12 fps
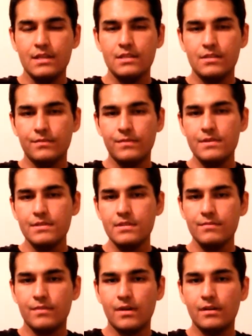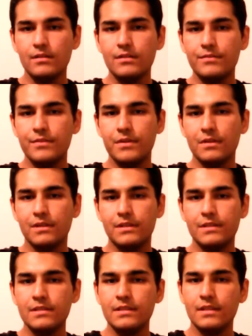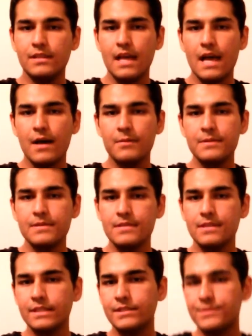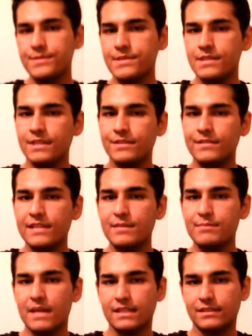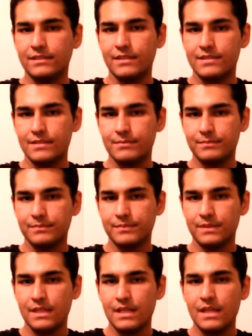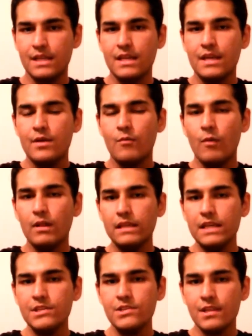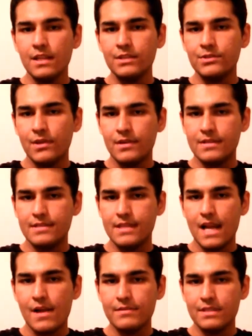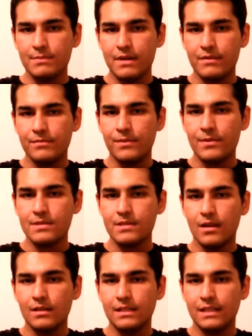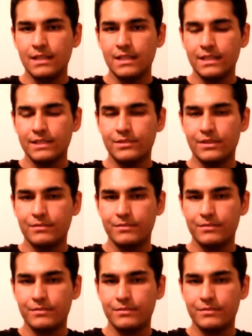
So first of all, we'll learn that how does electricity create magnetism? Well, each electron is surrounded by a force called an electric